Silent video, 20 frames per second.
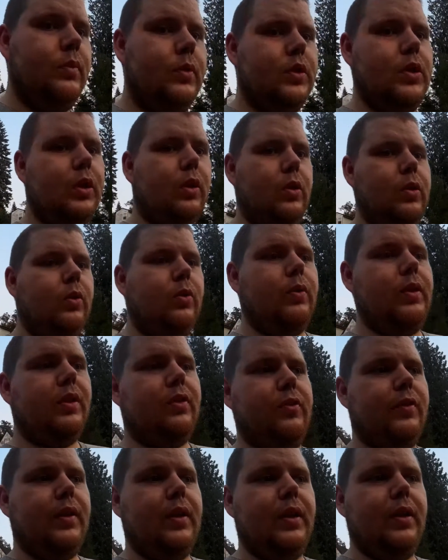So
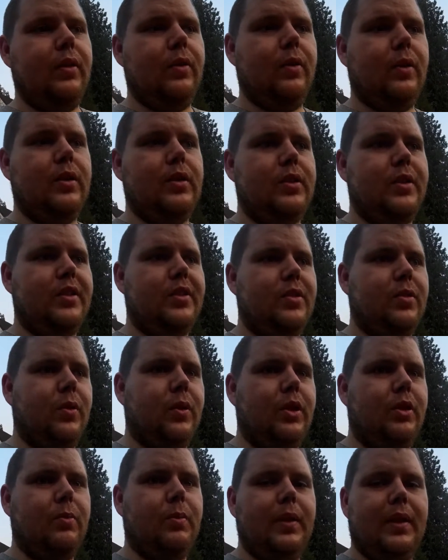this video is just
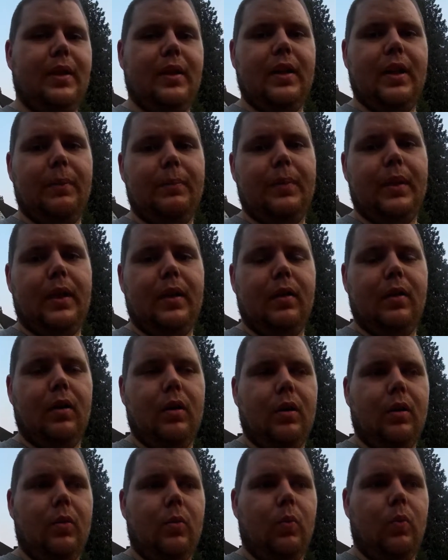going to be an update
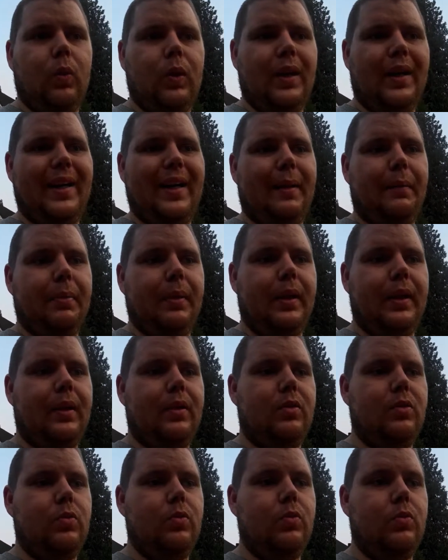on what I
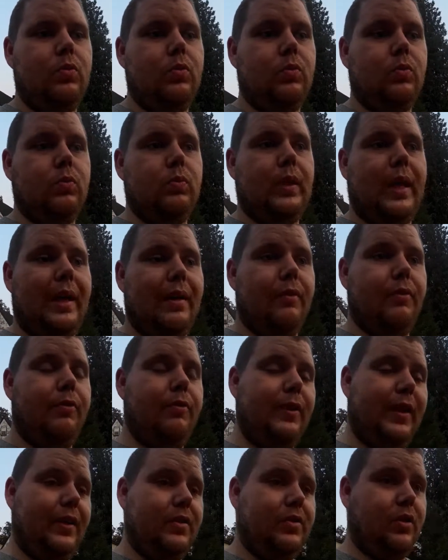plan to have
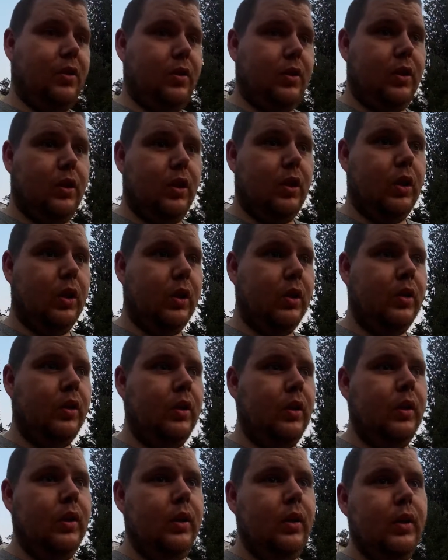fixed on the car
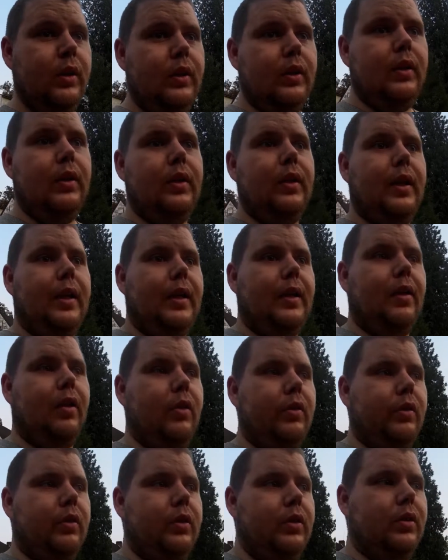and
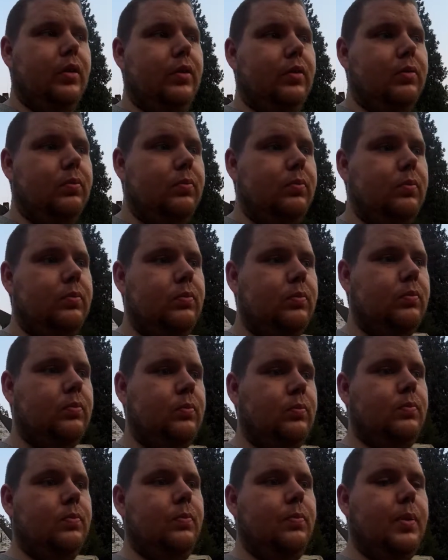all the little
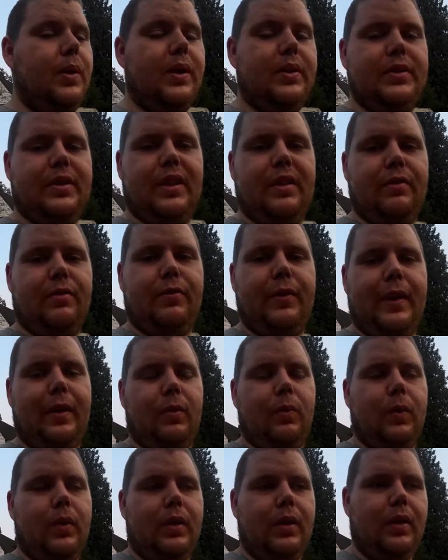bugs I've
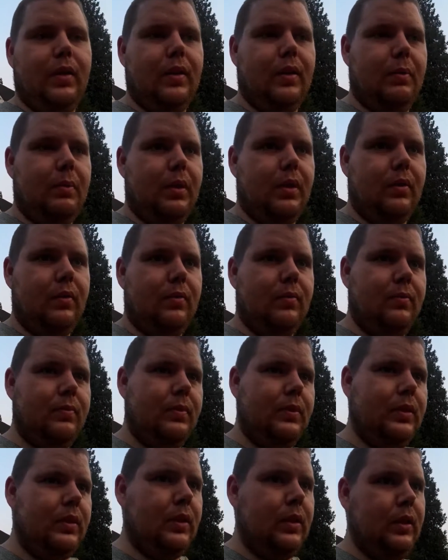found with it. I mean,
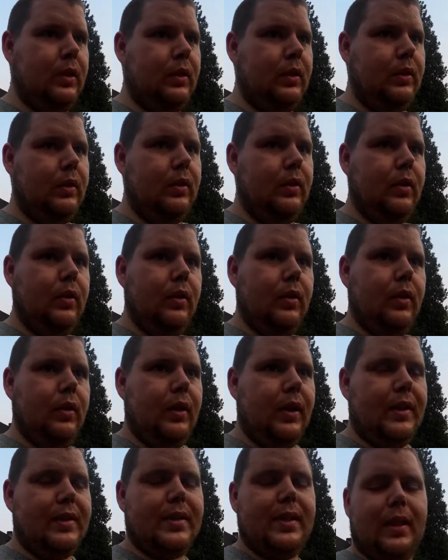
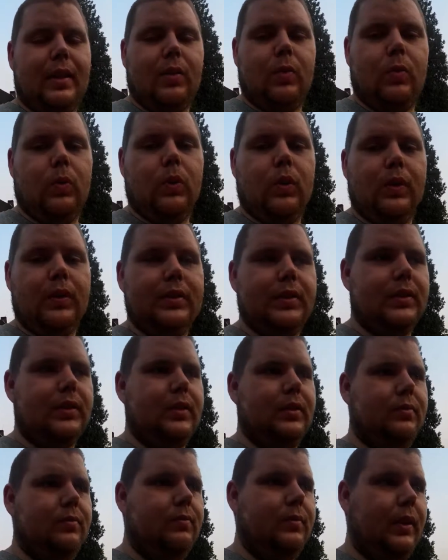it's got quirks. It's
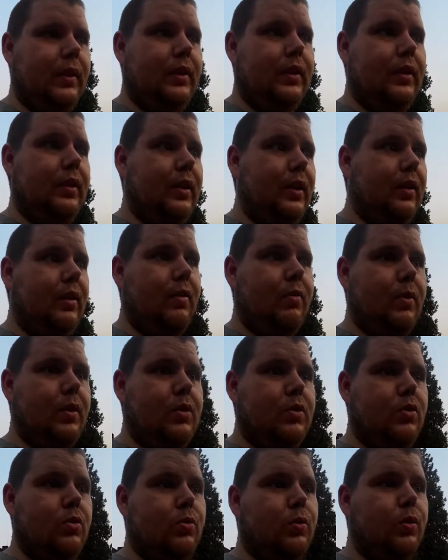a 1993
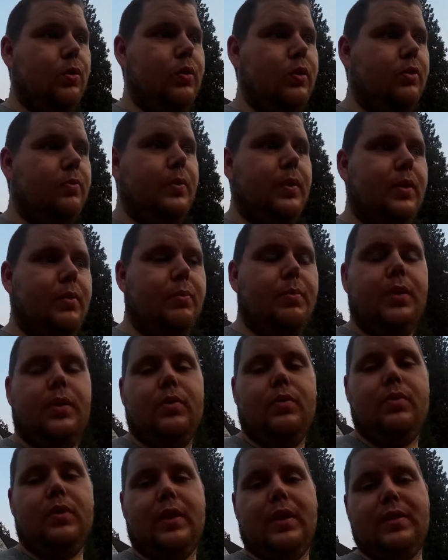Subaru that's been
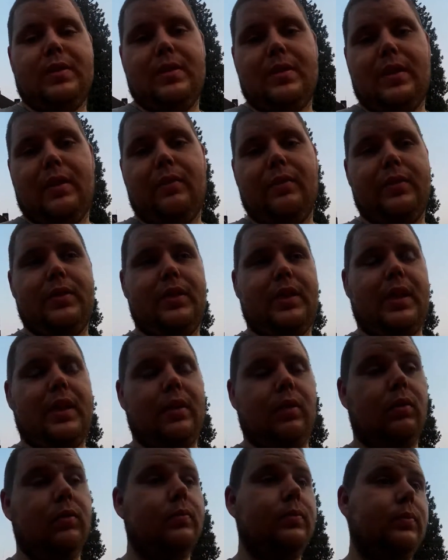abused and has a salvage
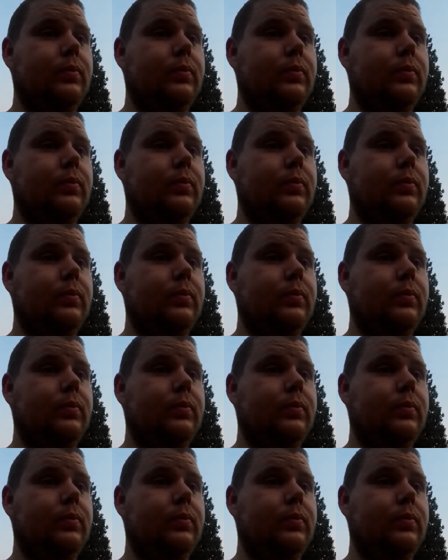title,